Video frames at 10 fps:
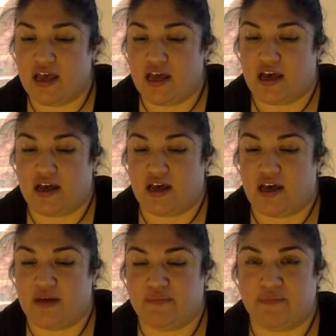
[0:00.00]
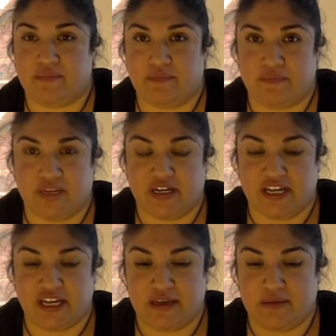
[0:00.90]
um,
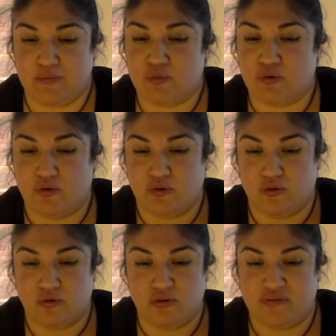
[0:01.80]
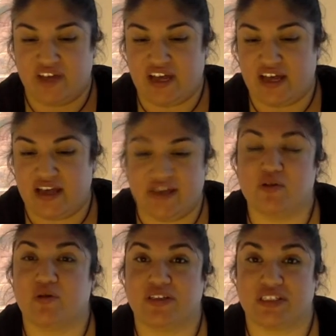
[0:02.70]
Myriam Gurba,
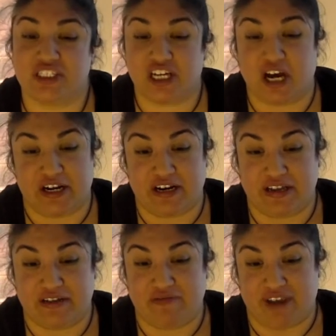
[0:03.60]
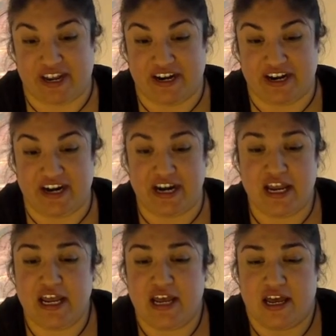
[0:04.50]
who is a Chicana writer,
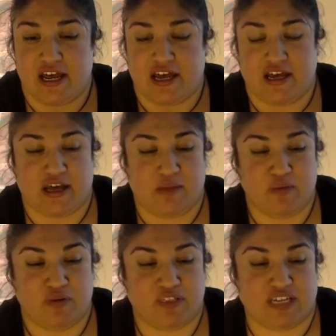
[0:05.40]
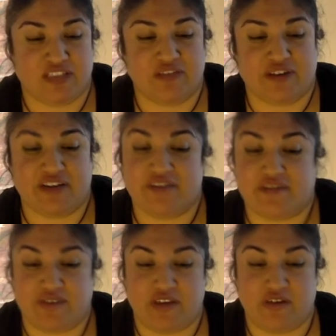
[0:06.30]
um, who was asked to write a
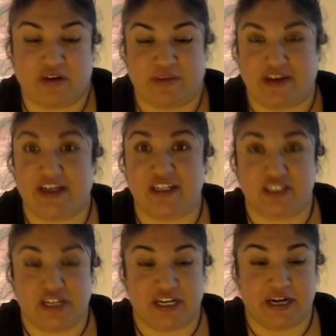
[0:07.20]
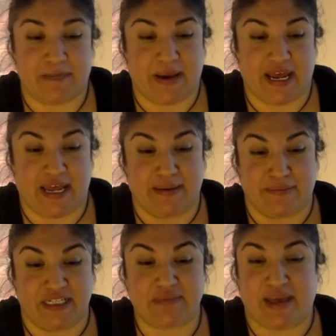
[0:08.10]
review on American Dirt by
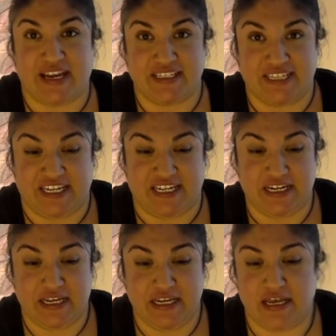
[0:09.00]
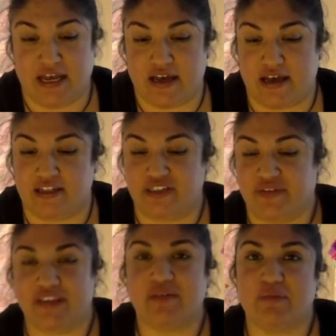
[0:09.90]
Ms. Magazine. Uh, she
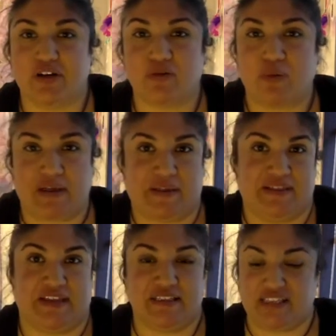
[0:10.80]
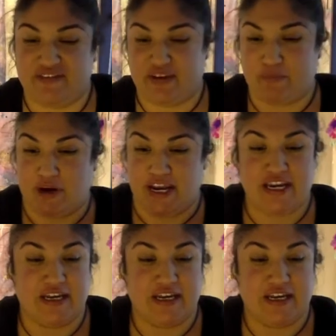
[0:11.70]
read the book while on Thanksgiving break